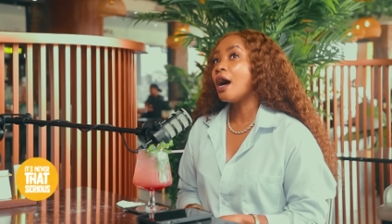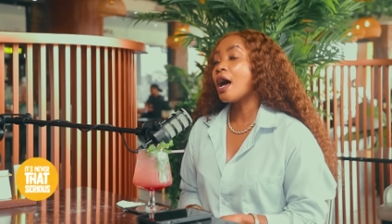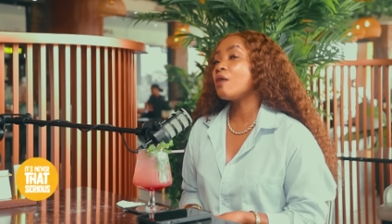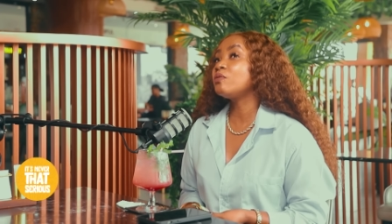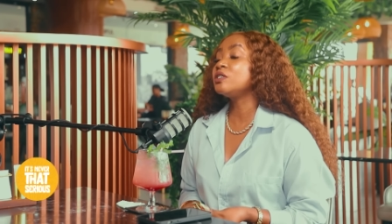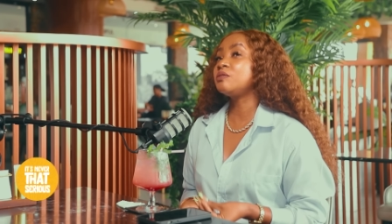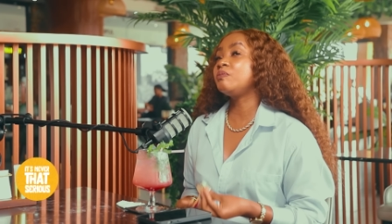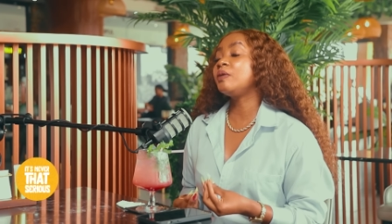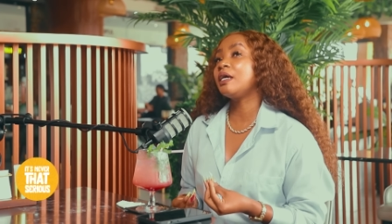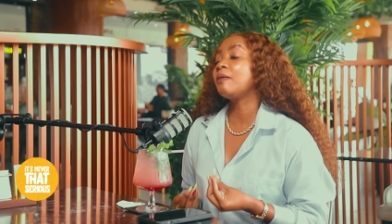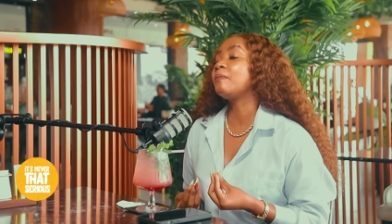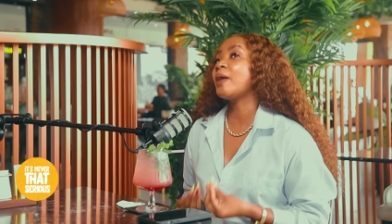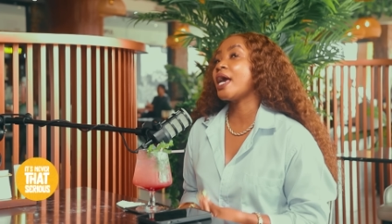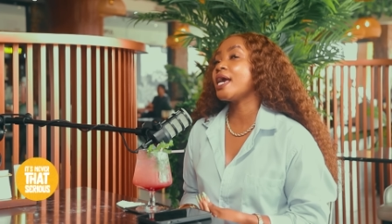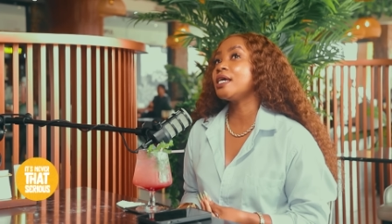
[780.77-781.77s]
I was being
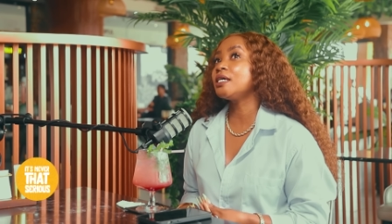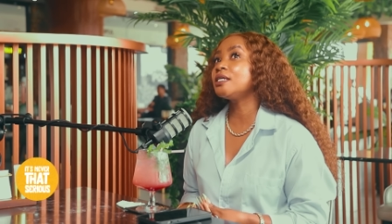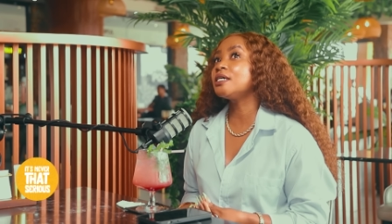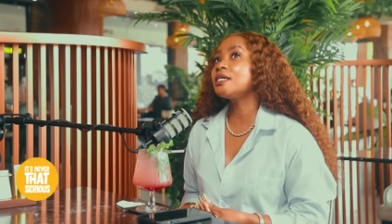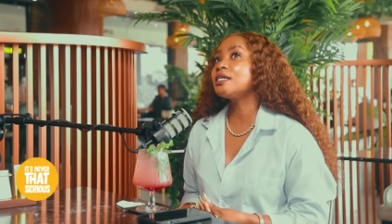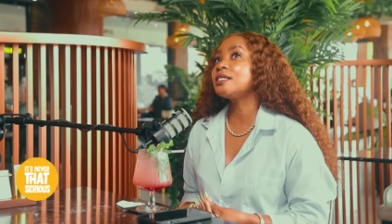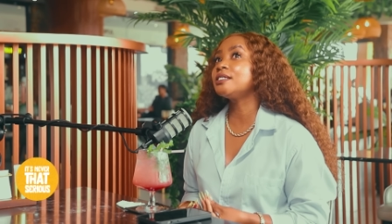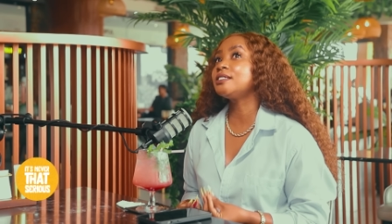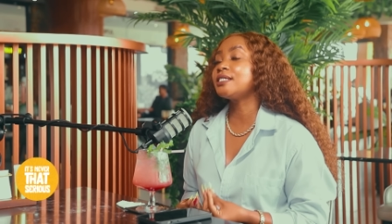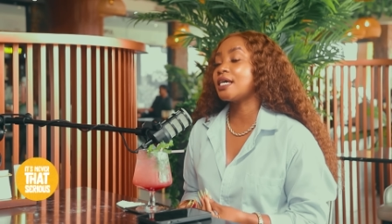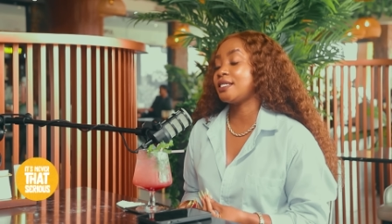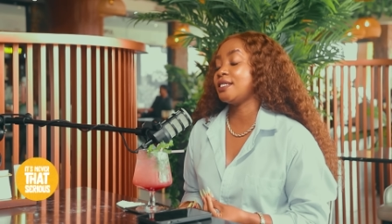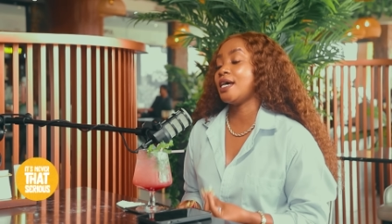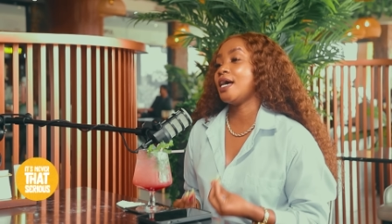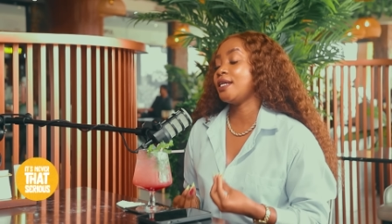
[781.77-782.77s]
paid in
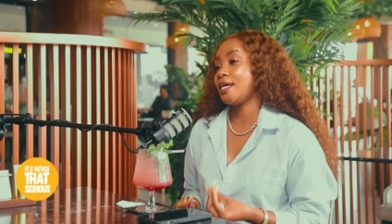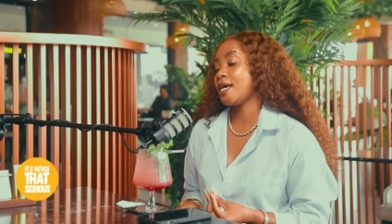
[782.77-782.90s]
data and